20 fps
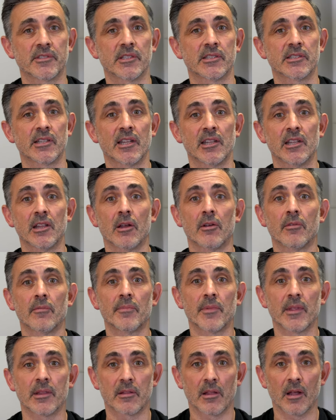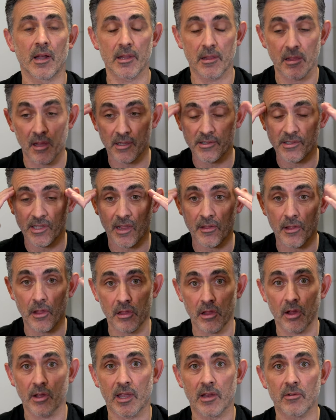Just saying, you know, it's, it's hard to get these
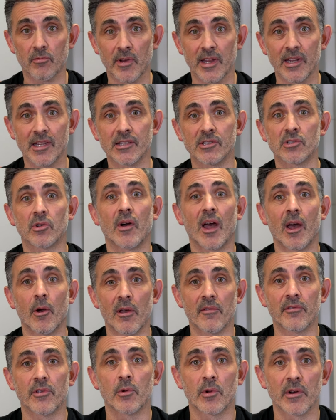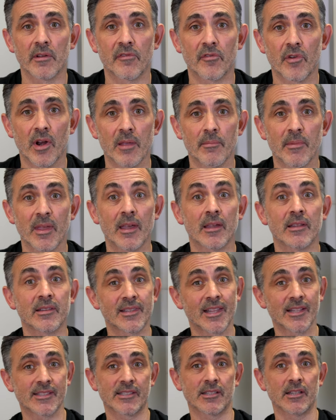psychic readings or however you want to frame it at
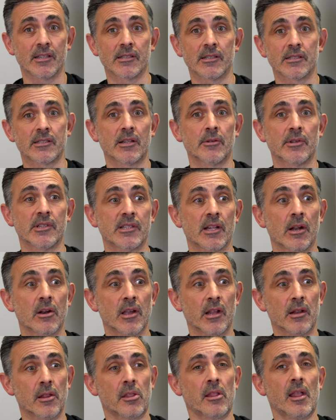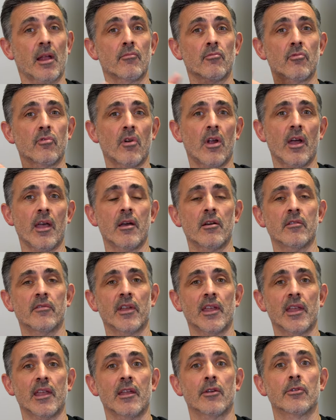distance. So he said, I'm going to stand right over
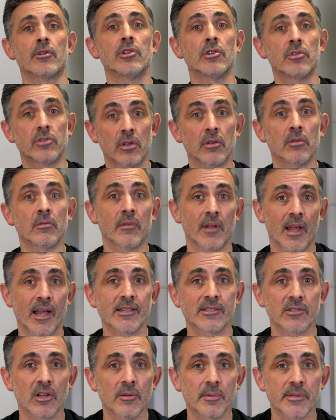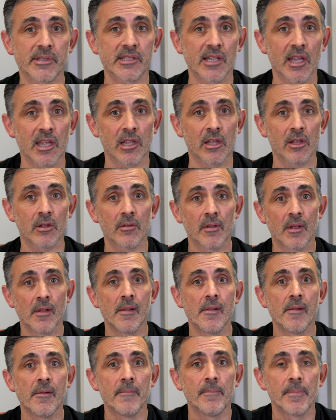here, and you do as I was saying, you
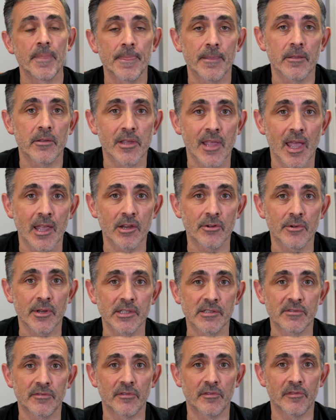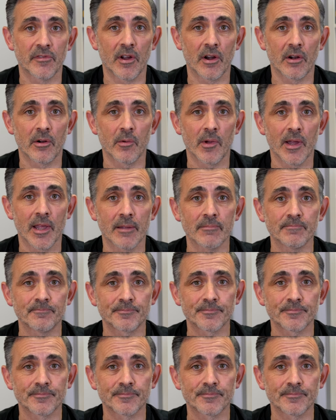you get your reads from far away.